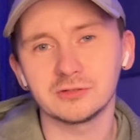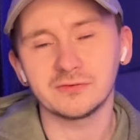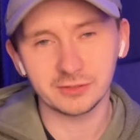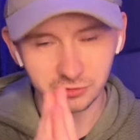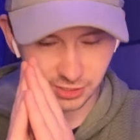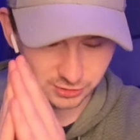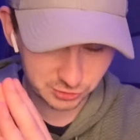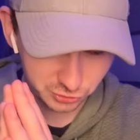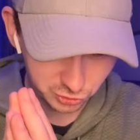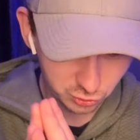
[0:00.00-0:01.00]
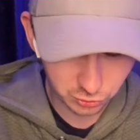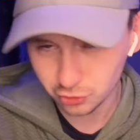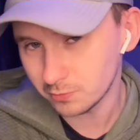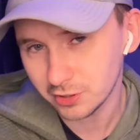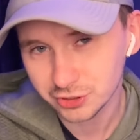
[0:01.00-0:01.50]
Thank you guys so, so
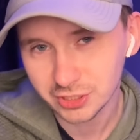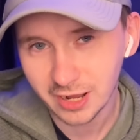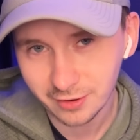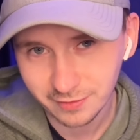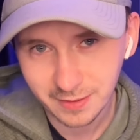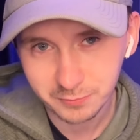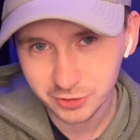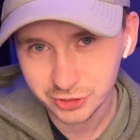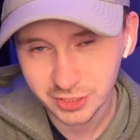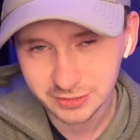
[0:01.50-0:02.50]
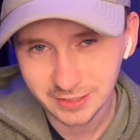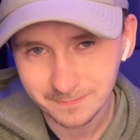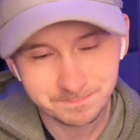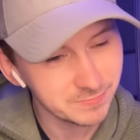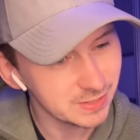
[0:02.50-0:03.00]
much. I really appreciate it.
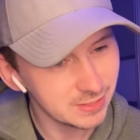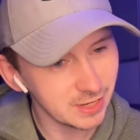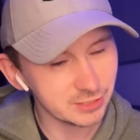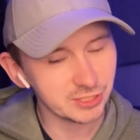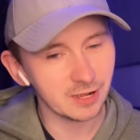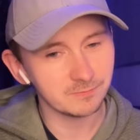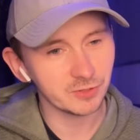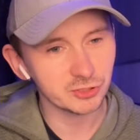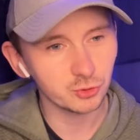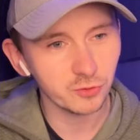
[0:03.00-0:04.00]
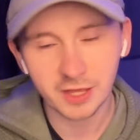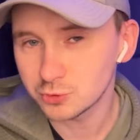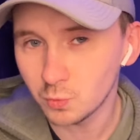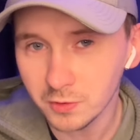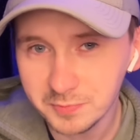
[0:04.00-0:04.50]
And yeah, let's do
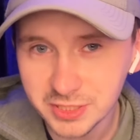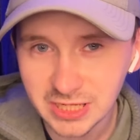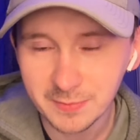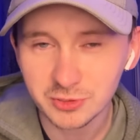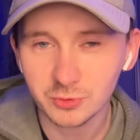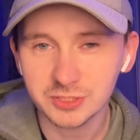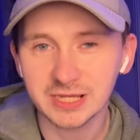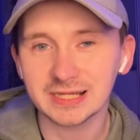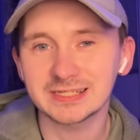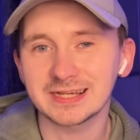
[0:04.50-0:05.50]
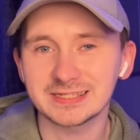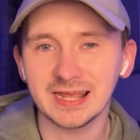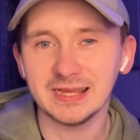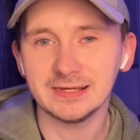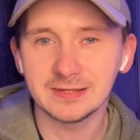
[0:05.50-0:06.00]
this. One Piece episode
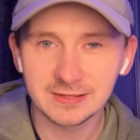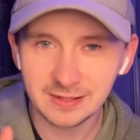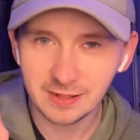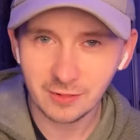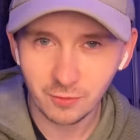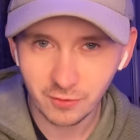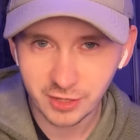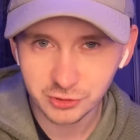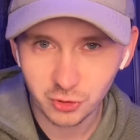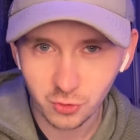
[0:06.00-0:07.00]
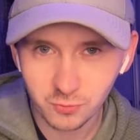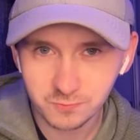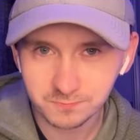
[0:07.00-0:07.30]
669. Let's go.